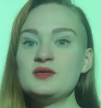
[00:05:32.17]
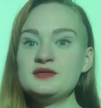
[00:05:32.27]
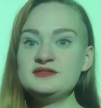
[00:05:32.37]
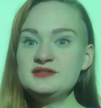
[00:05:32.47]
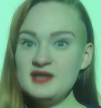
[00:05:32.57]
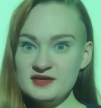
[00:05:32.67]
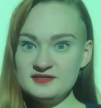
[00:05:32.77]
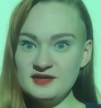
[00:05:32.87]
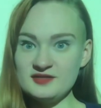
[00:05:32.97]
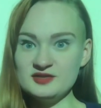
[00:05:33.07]
this next
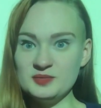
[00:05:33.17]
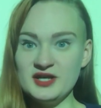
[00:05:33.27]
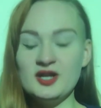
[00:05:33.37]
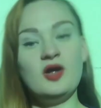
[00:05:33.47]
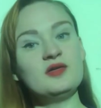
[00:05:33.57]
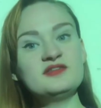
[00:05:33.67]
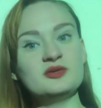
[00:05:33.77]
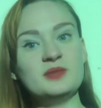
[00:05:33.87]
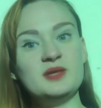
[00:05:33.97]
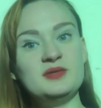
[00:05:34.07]
exoplanet also
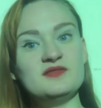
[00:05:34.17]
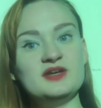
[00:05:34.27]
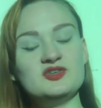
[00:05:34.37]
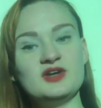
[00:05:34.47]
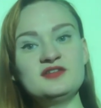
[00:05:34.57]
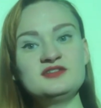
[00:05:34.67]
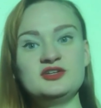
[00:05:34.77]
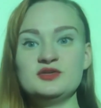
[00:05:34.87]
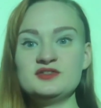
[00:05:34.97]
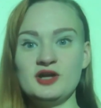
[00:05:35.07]
might be of interest to
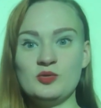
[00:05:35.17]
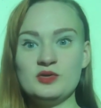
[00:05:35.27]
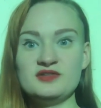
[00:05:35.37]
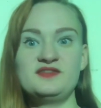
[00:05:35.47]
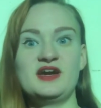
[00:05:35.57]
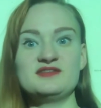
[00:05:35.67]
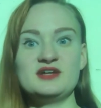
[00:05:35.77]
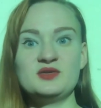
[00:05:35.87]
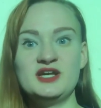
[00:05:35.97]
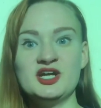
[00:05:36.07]
you Star Wars fans
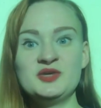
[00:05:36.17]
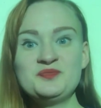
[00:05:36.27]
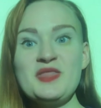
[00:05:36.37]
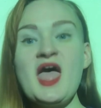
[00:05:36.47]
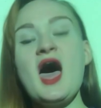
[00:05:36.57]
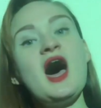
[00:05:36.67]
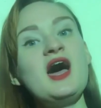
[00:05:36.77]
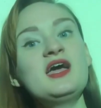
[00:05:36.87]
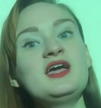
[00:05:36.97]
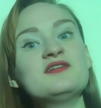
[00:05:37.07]
out here.
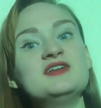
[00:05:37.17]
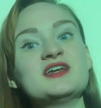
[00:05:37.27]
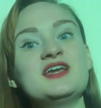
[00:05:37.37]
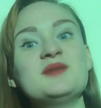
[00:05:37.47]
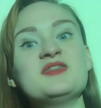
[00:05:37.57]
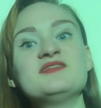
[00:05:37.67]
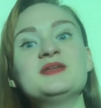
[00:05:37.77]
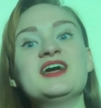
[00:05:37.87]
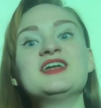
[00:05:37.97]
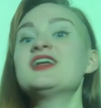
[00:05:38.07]
I have nicknamed this
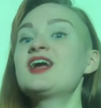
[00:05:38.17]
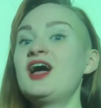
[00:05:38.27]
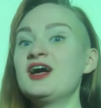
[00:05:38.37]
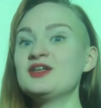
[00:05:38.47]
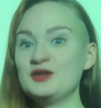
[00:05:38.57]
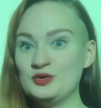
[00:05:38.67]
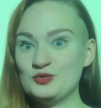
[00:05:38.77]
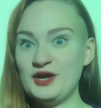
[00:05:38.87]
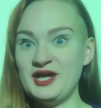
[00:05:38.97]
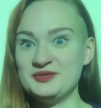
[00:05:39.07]
planet Kylo
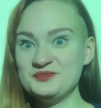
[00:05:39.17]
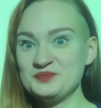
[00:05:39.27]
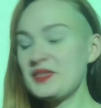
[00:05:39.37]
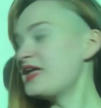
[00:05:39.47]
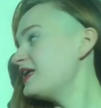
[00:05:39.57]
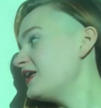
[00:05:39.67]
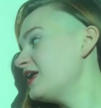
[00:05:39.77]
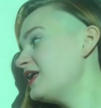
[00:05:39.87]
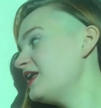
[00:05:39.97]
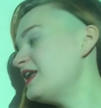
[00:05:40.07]
Ren.
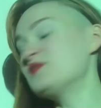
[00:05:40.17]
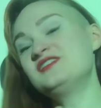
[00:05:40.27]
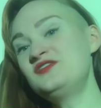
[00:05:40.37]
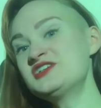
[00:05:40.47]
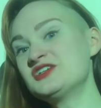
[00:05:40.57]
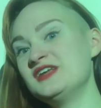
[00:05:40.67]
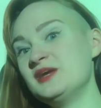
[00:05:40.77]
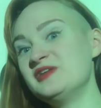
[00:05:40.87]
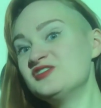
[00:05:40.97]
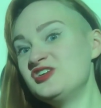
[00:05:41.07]
Now, its official name
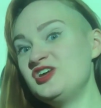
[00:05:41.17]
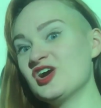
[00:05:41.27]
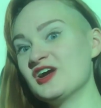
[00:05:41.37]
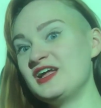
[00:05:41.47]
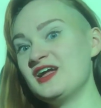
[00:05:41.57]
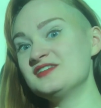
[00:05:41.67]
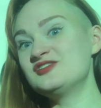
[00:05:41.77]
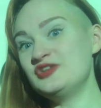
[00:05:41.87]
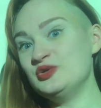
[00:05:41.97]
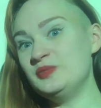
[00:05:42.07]
is
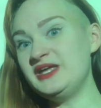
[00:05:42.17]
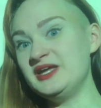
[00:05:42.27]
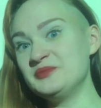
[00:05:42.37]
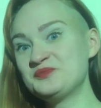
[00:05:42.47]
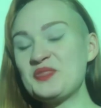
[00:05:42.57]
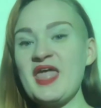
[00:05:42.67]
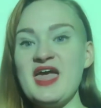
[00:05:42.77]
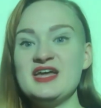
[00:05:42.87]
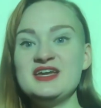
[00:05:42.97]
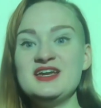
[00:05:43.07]
TRAPPIST-2b,
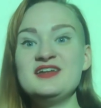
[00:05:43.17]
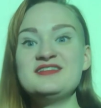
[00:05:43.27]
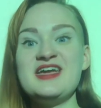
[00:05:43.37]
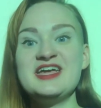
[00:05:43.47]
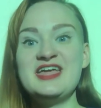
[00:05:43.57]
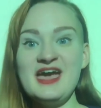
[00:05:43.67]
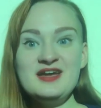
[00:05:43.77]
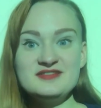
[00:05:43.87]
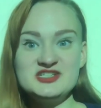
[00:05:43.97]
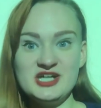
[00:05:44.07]
and it is a
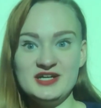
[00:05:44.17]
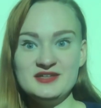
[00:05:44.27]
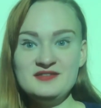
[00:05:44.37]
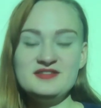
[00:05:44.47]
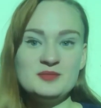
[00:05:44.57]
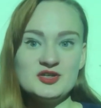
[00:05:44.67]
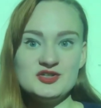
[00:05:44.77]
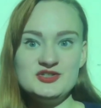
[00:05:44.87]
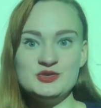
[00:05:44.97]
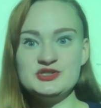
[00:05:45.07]
gas giant similar
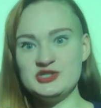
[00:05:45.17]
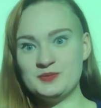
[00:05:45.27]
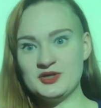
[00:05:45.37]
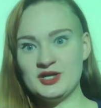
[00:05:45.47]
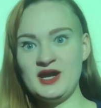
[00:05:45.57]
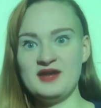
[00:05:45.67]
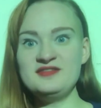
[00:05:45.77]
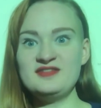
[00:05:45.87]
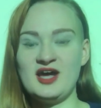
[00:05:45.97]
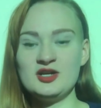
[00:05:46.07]
to Jupiter and
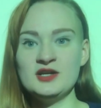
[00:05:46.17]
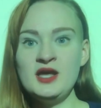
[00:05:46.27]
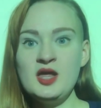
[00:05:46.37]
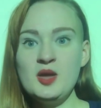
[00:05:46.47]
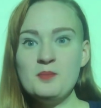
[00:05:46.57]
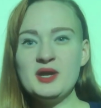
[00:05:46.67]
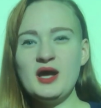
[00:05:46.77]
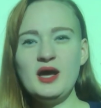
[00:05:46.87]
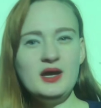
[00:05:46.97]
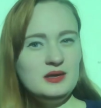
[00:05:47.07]
Saturn, but
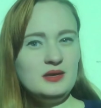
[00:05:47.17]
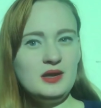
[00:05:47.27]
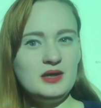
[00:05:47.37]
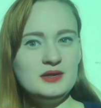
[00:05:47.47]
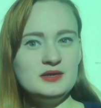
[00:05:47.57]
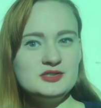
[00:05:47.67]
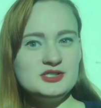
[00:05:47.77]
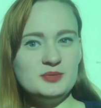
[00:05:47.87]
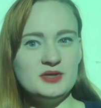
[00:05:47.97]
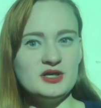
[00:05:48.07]
unlike
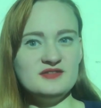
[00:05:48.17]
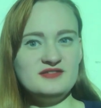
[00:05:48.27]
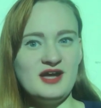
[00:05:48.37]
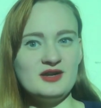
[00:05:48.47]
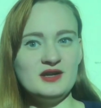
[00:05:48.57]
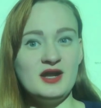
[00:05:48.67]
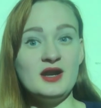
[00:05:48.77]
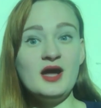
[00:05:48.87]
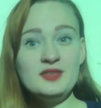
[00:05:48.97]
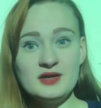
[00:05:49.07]
Jupiter and Saturn and
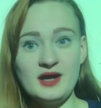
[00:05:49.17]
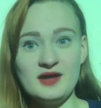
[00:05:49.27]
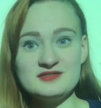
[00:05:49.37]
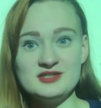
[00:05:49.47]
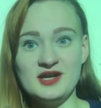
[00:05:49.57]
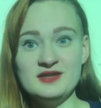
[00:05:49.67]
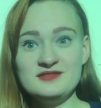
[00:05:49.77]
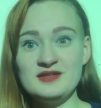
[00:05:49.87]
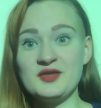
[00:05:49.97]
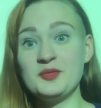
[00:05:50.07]
other gas
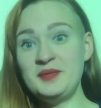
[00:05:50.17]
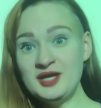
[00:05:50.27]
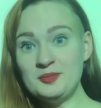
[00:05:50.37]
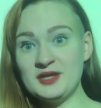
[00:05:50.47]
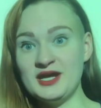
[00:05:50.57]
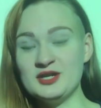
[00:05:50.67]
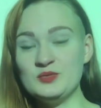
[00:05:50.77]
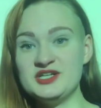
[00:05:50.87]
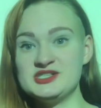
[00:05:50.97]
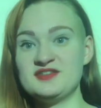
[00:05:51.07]
giants like the pink planet
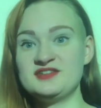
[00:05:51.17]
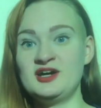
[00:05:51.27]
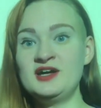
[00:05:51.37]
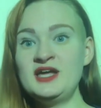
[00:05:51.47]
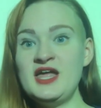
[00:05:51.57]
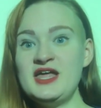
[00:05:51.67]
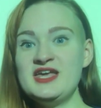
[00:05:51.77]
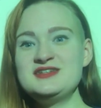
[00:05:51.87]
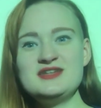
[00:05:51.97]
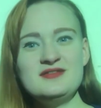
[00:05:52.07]
we just saw,
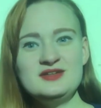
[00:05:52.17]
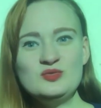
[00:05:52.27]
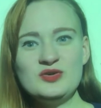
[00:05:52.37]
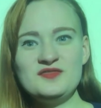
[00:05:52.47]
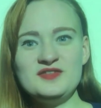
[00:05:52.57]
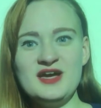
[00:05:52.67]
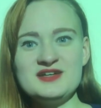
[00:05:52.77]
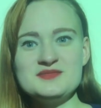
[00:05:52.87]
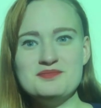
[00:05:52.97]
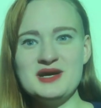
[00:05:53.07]
it doesn't
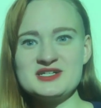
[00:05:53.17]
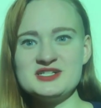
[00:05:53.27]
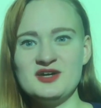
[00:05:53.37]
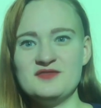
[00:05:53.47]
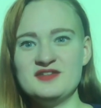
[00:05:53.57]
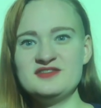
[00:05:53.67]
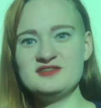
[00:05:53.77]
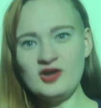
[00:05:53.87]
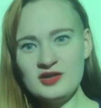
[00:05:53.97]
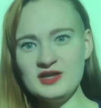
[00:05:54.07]
reflect much of the
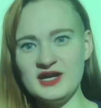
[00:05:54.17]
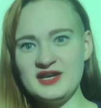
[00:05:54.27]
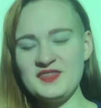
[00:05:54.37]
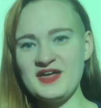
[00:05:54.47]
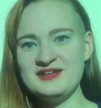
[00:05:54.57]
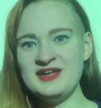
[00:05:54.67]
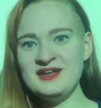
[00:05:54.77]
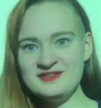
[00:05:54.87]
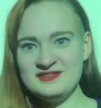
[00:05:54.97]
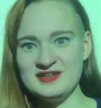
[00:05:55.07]
starlight that
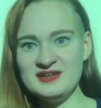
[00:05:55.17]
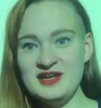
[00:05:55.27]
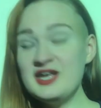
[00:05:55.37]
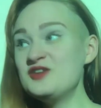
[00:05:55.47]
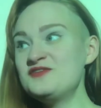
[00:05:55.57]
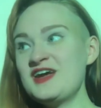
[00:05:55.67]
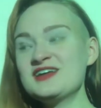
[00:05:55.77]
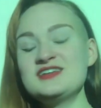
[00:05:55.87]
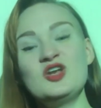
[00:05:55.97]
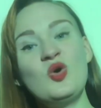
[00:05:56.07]
hits it. In
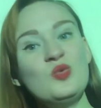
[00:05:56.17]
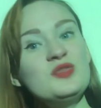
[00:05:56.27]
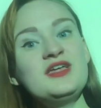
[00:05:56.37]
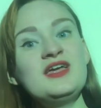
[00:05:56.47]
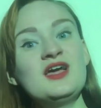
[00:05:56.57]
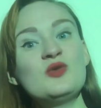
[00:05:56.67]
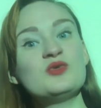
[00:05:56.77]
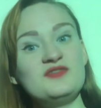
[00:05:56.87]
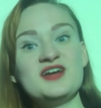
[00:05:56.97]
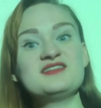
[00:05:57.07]
fact, it only
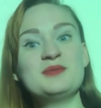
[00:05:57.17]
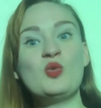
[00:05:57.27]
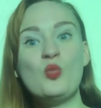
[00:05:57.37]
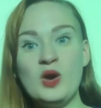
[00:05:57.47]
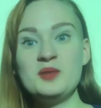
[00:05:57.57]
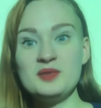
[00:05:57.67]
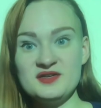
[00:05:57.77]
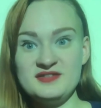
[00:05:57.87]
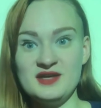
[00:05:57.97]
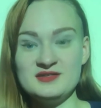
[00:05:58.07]
reflects about
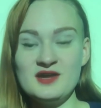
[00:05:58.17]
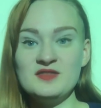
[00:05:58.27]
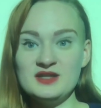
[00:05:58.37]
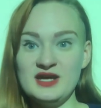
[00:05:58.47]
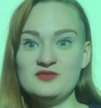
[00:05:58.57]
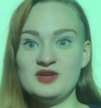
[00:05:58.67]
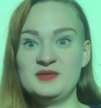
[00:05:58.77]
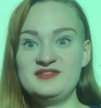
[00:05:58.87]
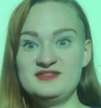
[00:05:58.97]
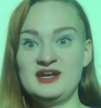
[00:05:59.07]
1% of the light from
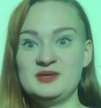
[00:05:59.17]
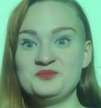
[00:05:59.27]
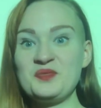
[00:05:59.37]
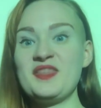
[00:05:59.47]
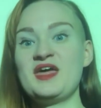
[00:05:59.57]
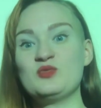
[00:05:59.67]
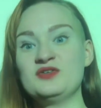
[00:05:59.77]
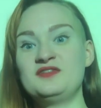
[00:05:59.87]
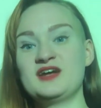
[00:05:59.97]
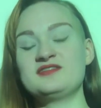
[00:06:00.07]
its sun that
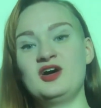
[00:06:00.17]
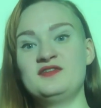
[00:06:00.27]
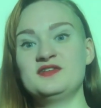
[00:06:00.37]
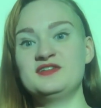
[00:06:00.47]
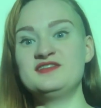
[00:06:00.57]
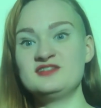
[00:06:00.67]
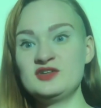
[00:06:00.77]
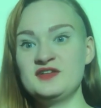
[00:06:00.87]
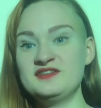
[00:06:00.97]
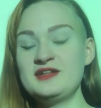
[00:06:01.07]
reflects off of its
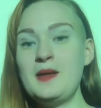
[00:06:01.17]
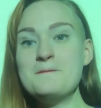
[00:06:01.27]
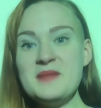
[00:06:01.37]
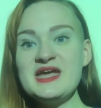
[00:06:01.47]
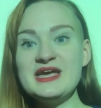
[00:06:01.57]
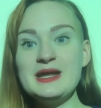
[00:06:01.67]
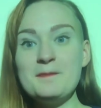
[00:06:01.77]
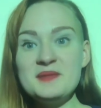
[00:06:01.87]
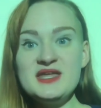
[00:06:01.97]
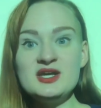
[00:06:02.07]
surface, making it
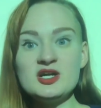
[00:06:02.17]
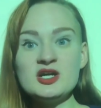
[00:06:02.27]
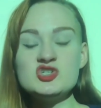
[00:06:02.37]
appear